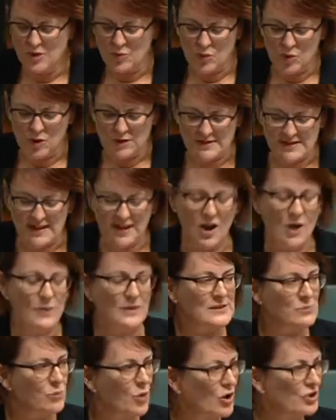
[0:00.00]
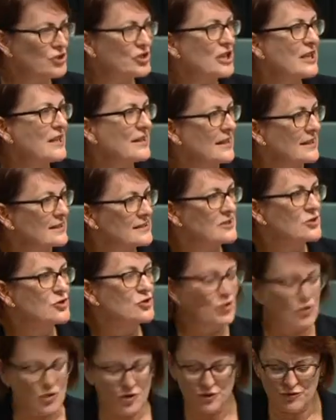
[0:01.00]
was that I was watching an
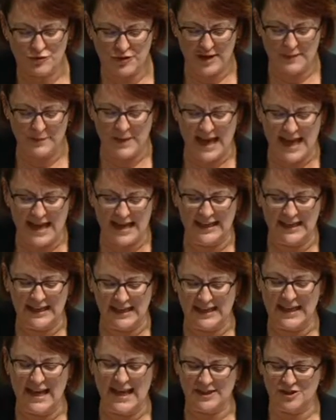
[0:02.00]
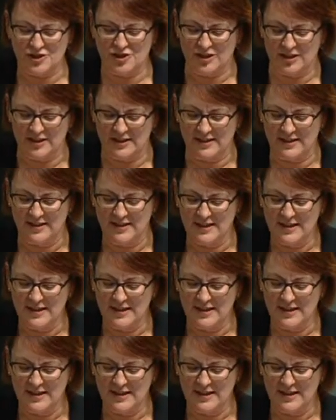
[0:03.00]
extraordinary man in action,